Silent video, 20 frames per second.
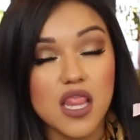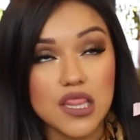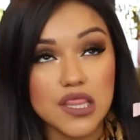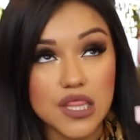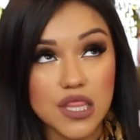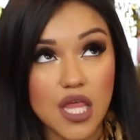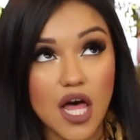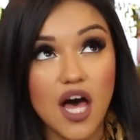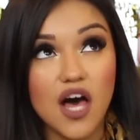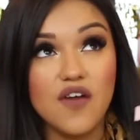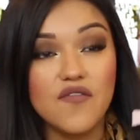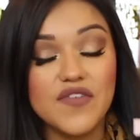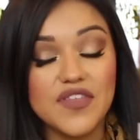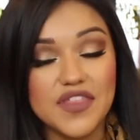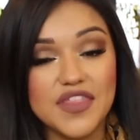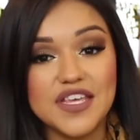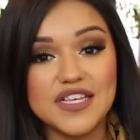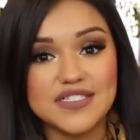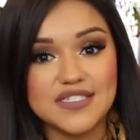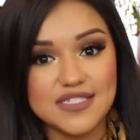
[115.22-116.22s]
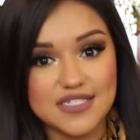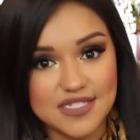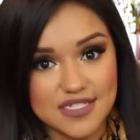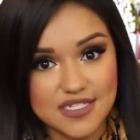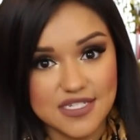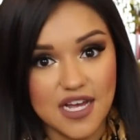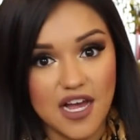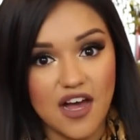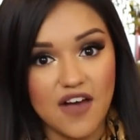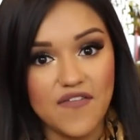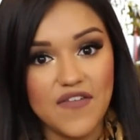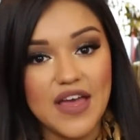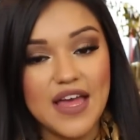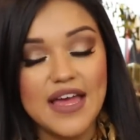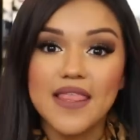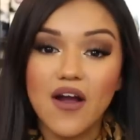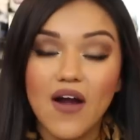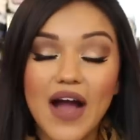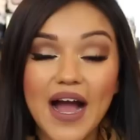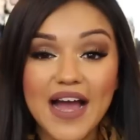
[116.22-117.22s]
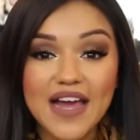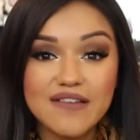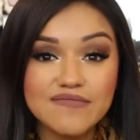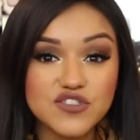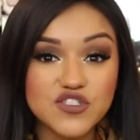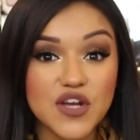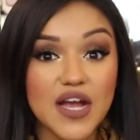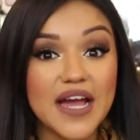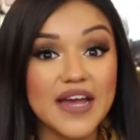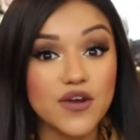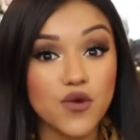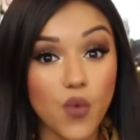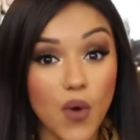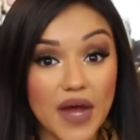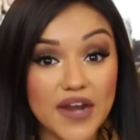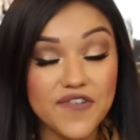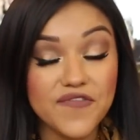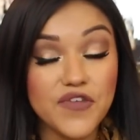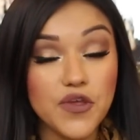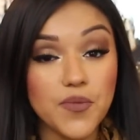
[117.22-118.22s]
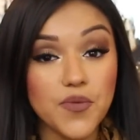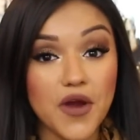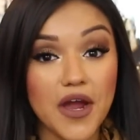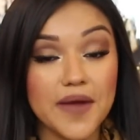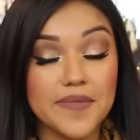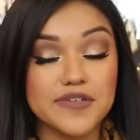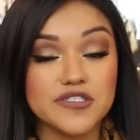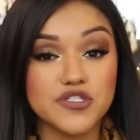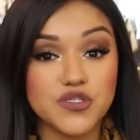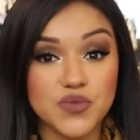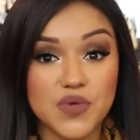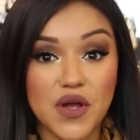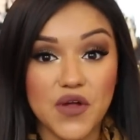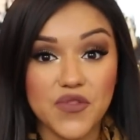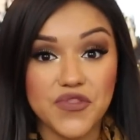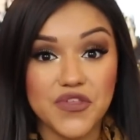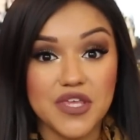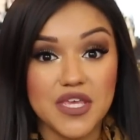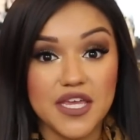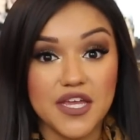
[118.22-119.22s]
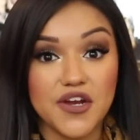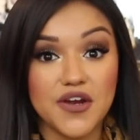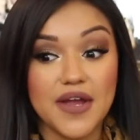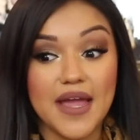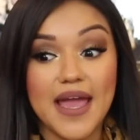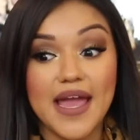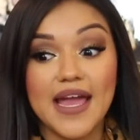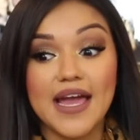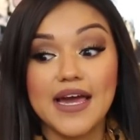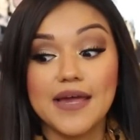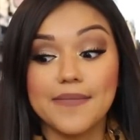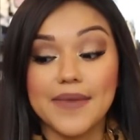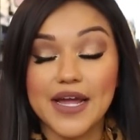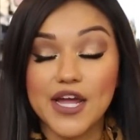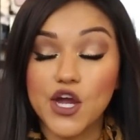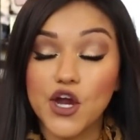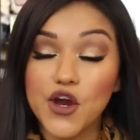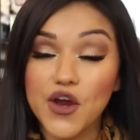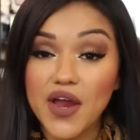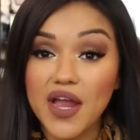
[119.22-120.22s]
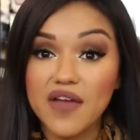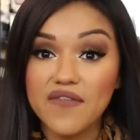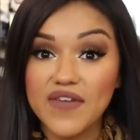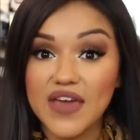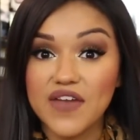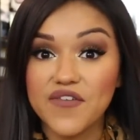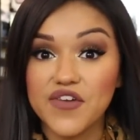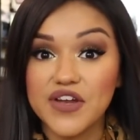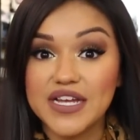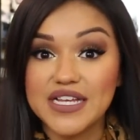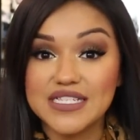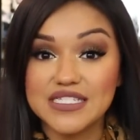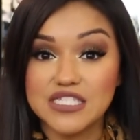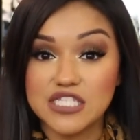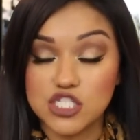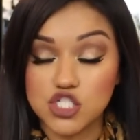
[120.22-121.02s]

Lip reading: love this stuff. Now, I have tried quite a few primers throughout the year, and my current favorite is